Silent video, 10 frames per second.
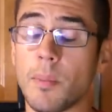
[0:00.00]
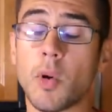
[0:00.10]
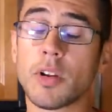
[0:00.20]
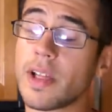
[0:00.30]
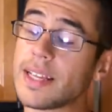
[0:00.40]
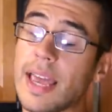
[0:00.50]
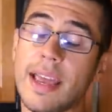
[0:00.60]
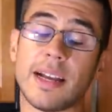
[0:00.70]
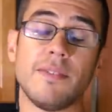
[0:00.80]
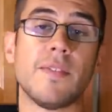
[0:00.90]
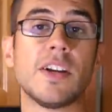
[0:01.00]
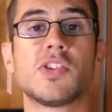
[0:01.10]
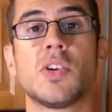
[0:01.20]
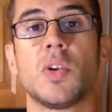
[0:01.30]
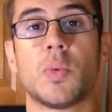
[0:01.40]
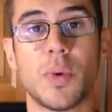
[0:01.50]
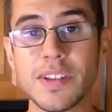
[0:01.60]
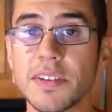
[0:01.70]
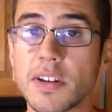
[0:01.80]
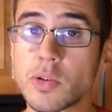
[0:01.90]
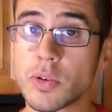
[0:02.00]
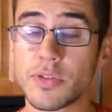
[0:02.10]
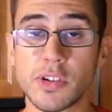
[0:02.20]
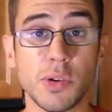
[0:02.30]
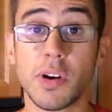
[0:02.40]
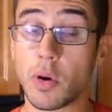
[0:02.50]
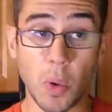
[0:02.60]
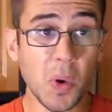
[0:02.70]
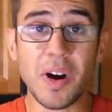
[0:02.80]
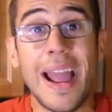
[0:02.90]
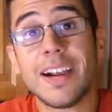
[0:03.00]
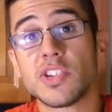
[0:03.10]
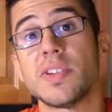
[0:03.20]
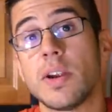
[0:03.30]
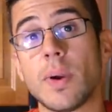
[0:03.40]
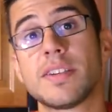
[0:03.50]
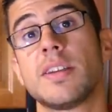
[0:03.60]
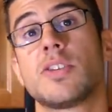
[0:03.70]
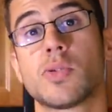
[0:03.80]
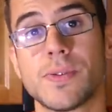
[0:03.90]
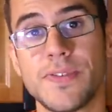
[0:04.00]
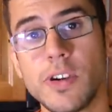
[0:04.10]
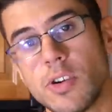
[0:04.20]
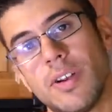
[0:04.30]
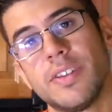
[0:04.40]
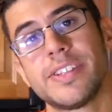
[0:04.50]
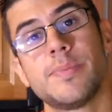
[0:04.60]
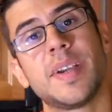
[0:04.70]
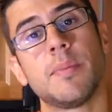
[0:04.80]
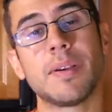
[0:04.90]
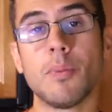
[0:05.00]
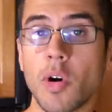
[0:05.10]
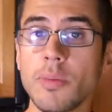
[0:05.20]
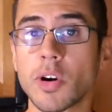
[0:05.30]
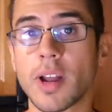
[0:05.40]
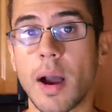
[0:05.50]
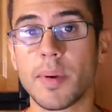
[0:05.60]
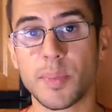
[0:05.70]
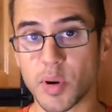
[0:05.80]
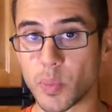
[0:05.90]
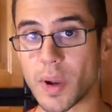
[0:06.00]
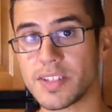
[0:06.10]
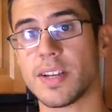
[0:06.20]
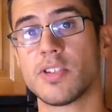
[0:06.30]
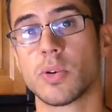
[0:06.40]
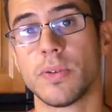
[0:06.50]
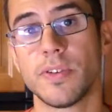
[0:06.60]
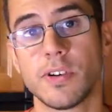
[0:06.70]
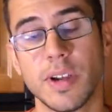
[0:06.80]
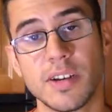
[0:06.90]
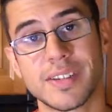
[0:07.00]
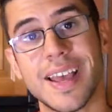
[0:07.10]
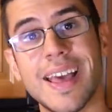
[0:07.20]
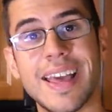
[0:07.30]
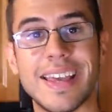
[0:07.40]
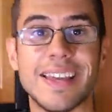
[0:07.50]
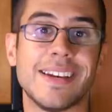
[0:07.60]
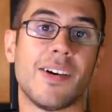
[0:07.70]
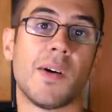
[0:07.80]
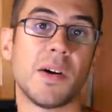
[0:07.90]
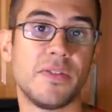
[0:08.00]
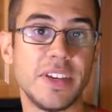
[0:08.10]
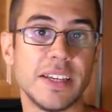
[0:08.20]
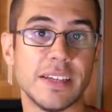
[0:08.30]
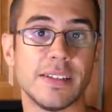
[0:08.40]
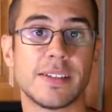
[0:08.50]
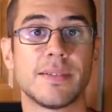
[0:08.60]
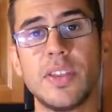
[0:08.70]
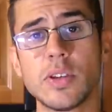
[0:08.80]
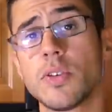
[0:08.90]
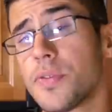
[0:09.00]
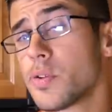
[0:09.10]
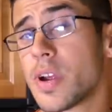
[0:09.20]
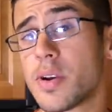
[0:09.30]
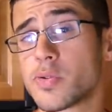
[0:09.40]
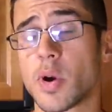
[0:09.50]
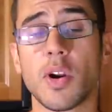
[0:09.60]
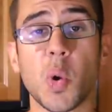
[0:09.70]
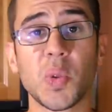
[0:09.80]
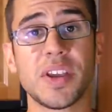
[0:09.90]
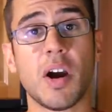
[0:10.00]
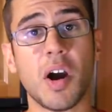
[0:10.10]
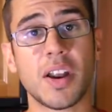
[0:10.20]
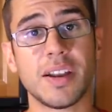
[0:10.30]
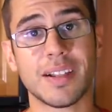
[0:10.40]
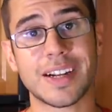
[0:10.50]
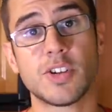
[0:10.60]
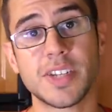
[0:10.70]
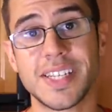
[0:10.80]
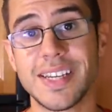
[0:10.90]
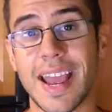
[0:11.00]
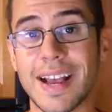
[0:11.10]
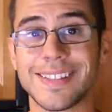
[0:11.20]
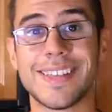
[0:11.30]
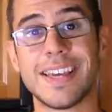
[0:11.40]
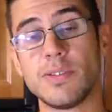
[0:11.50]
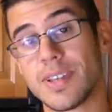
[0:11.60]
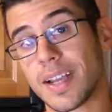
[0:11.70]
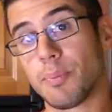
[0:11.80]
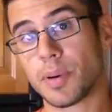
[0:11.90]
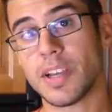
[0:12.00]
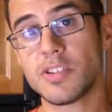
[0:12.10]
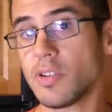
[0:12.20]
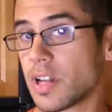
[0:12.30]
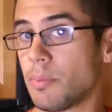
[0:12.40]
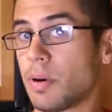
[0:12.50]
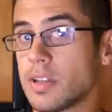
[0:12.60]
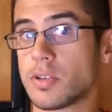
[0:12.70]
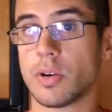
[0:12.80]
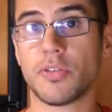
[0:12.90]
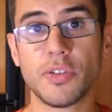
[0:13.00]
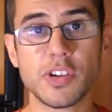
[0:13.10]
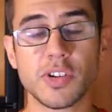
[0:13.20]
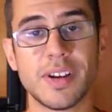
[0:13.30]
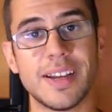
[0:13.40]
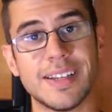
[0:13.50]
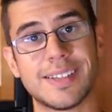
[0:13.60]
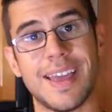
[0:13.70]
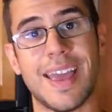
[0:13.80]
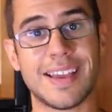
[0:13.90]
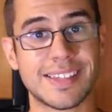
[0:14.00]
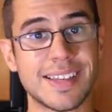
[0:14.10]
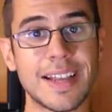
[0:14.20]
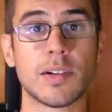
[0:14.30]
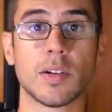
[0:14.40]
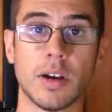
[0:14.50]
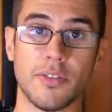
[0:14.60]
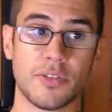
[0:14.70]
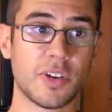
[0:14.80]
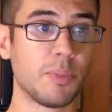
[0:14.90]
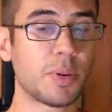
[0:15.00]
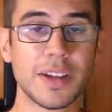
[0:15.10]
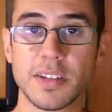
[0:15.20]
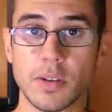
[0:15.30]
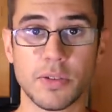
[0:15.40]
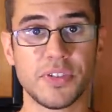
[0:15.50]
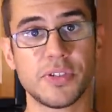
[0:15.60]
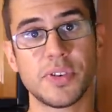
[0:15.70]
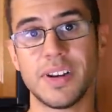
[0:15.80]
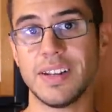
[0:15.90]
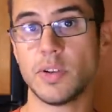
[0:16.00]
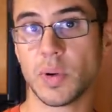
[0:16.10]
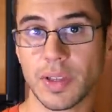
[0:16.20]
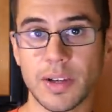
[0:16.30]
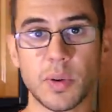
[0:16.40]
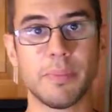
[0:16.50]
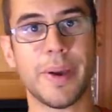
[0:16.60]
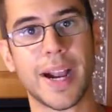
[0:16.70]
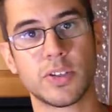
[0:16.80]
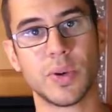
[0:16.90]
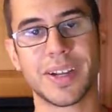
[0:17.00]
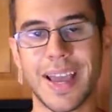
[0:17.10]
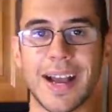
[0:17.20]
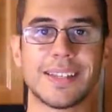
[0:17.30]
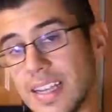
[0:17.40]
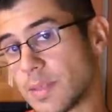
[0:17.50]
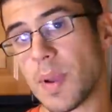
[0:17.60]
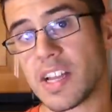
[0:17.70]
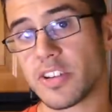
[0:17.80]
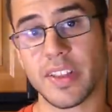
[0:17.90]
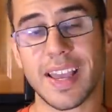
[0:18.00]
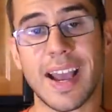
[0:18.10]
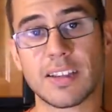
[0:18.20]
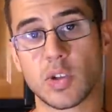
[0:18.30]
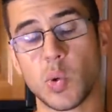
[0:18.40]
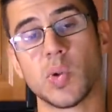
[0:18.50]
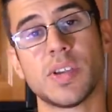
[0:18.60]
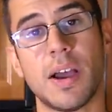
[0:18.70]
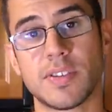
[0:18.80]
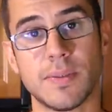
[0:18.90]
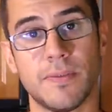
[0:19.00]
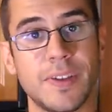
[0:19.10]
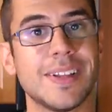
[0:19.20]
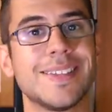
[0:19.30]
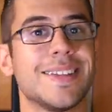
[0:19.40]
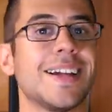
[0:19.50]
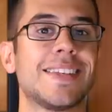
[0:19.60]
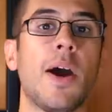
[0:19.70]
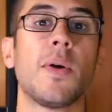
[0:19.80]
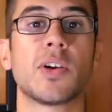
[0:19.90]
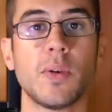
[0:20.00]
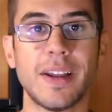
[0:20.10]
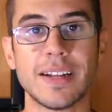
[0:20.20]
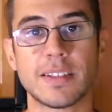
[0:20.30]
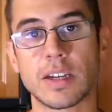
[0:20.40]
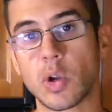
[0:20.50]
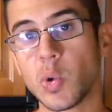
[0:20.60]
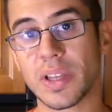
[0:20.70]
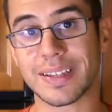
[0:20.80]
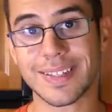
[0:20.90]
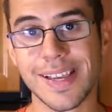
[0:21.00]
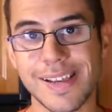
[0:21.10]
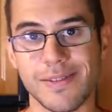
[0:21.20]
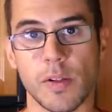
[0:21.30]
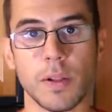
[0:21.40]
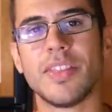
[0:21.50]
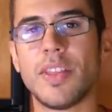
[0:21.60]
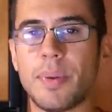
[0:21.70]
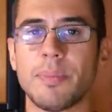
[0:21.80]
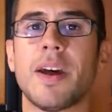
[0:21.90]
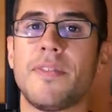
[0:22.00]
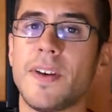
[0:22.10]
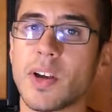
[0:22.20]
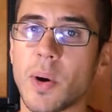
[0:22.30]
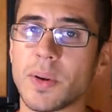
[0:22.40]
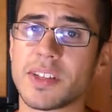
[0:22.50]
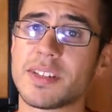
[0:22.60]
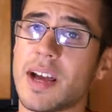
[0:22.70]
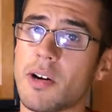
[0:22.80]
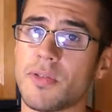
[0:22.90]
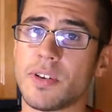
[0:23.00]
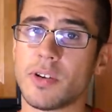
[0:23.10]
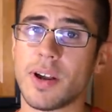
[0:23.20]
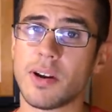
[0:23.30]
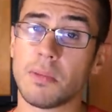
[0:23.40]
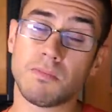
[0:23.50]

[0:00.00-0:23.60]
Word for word: more like a conventional residential refrigerator, or actually a residential refrigerator. This is becoming more and more common to put residential refrigerators in RVs. These refrigerators run only on electricity as they use a compressor to compress a refrigerant. It's a cycle of compressing the refrigerant into a liquid back to a gas. The expansion of the gas cools off some fins, and that's how it creates the cooling cycle. The big benefit of going with this style refrigerator,